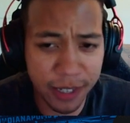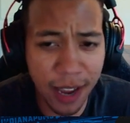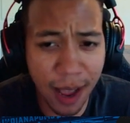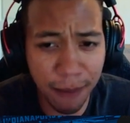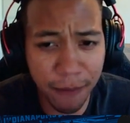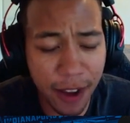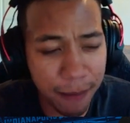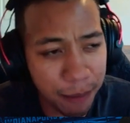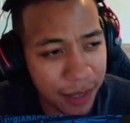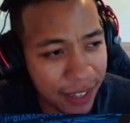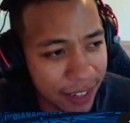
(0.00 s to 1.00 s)
top
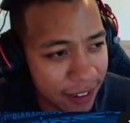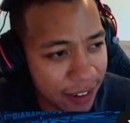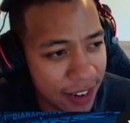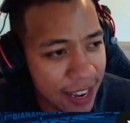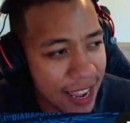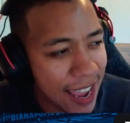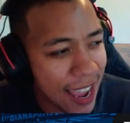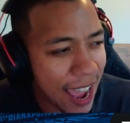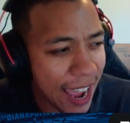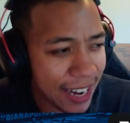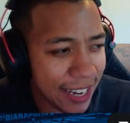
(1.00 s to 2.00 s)
five player
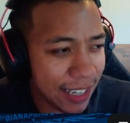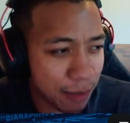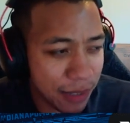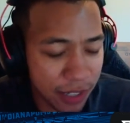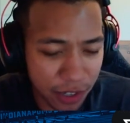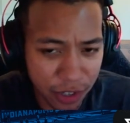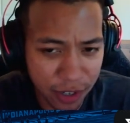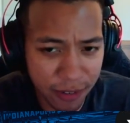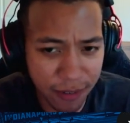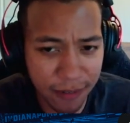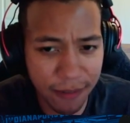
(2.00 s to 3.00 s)
at his
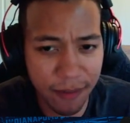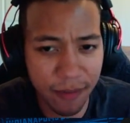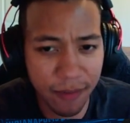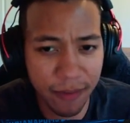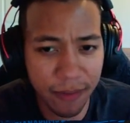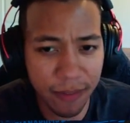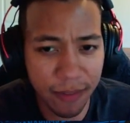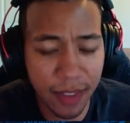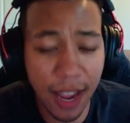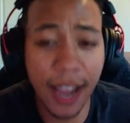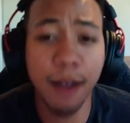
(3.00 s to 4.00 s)
position?
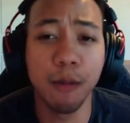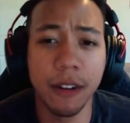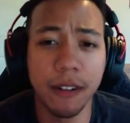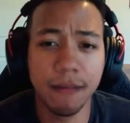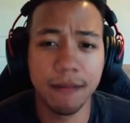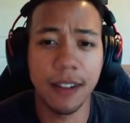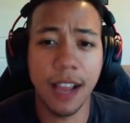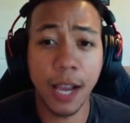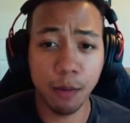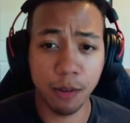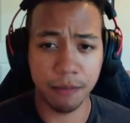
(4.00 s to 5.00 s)
I would
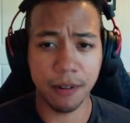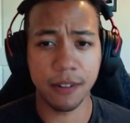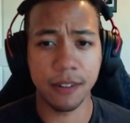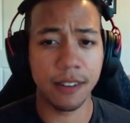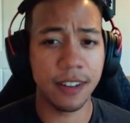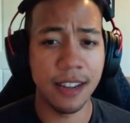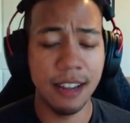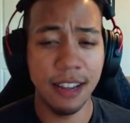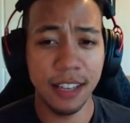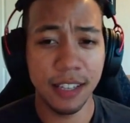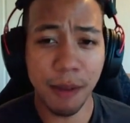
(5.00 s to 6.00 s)
personally.
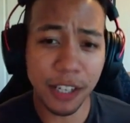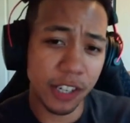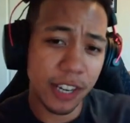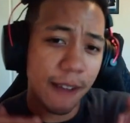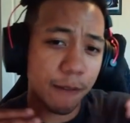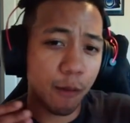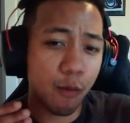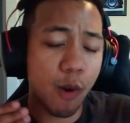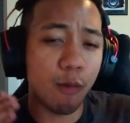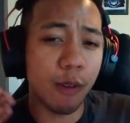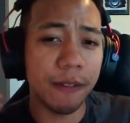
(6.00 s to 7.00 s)
Especially after
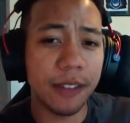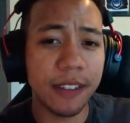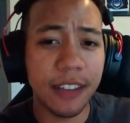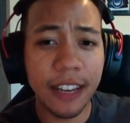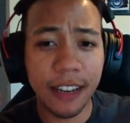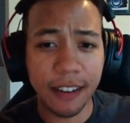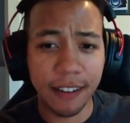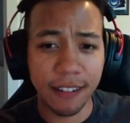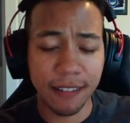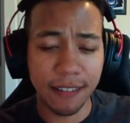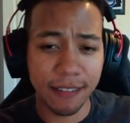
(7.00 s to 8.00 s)
what we've
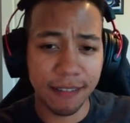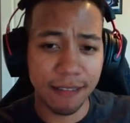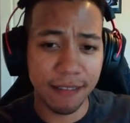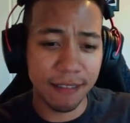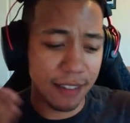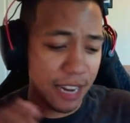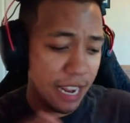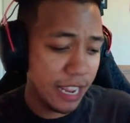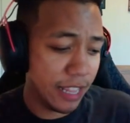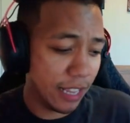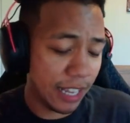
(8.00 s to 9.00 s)
seen
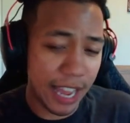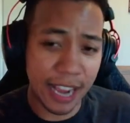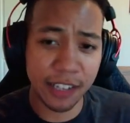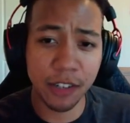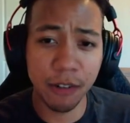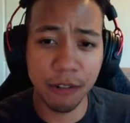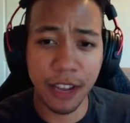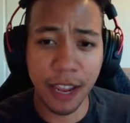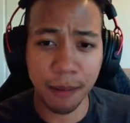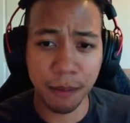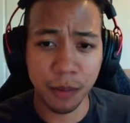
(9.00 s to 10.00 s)
in the last two
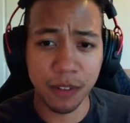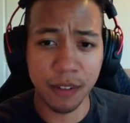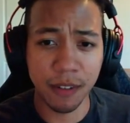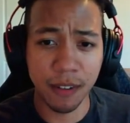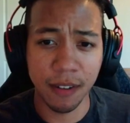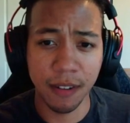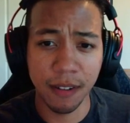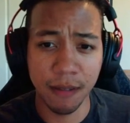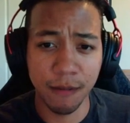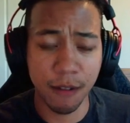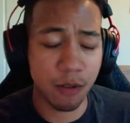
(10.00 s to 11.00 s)
games
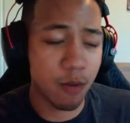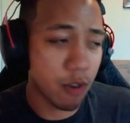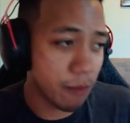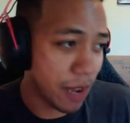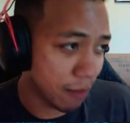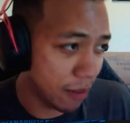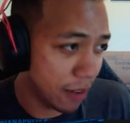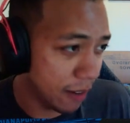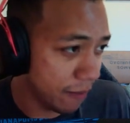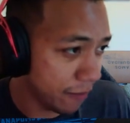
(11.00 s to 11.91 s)
for our cornerback play.